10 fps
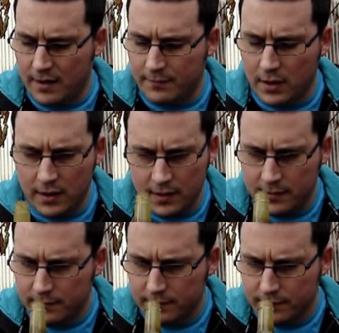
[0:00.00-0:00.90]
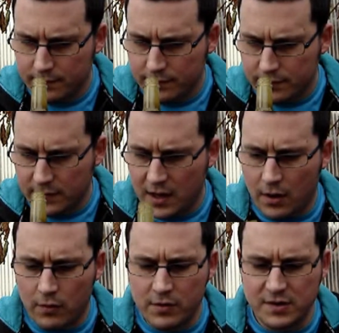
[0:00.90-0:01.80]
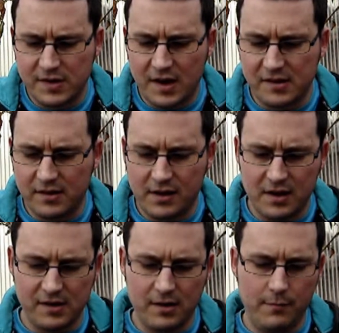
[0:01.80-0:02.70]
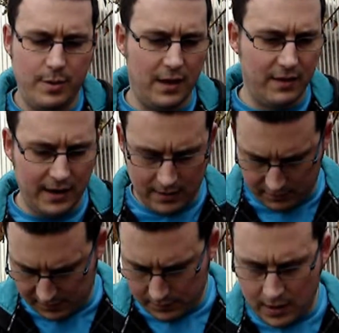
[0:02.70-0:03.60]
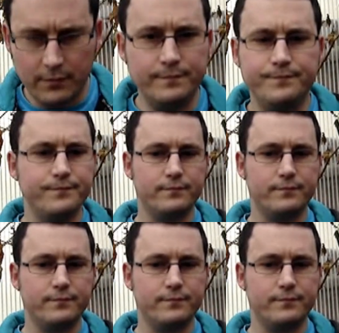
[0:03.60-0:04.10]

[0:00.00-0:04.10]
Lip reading: Yeah, orange zest, I guess I can pick that out as well.